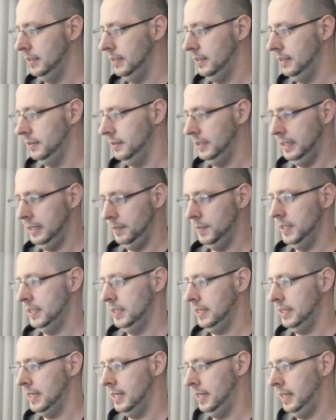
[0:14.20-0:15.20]
I'll name this
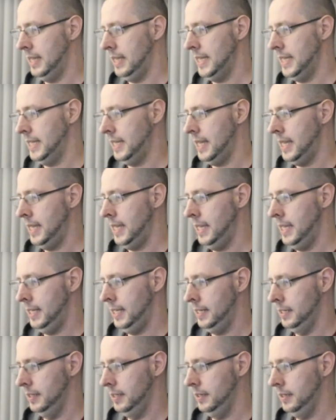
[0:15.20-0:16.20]
guy
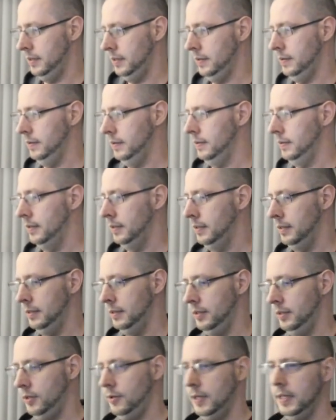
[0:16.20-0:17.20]
AA,
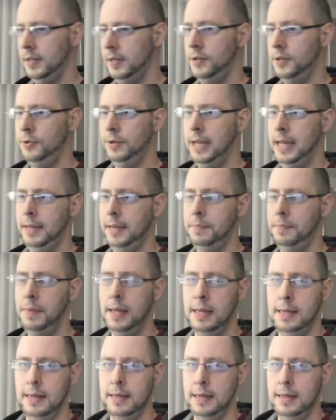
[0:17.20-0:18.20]
create a new game,
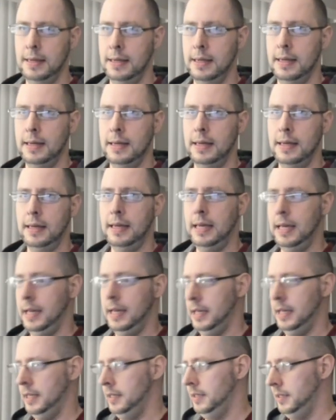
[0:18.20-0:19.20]

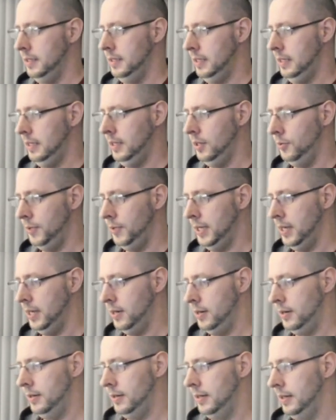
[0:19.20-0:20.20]
and here we
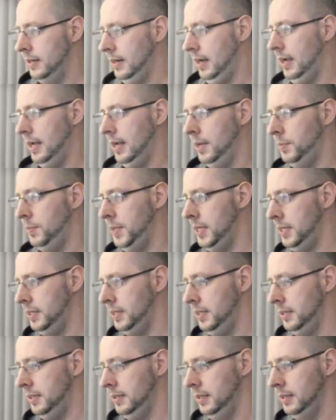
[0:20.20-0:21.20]
are. I'm
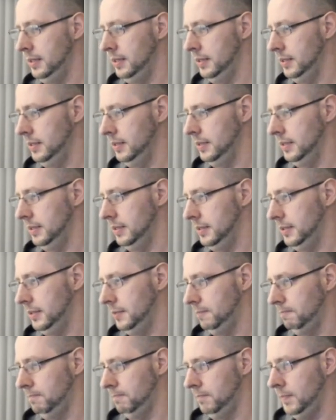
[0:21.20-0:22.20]
in
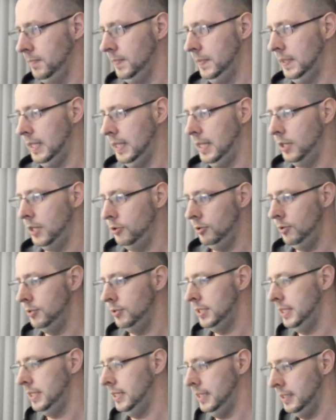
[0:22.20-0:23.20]
the intro
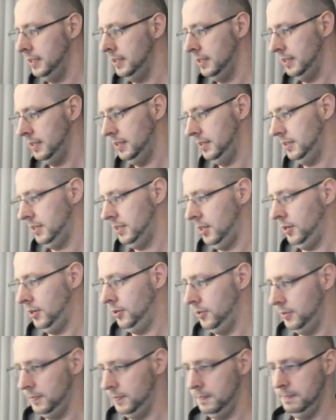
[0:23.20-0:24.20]
scene,
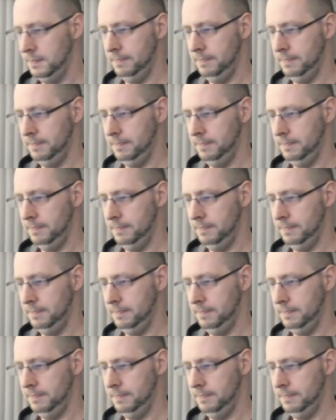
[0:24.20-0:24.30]
so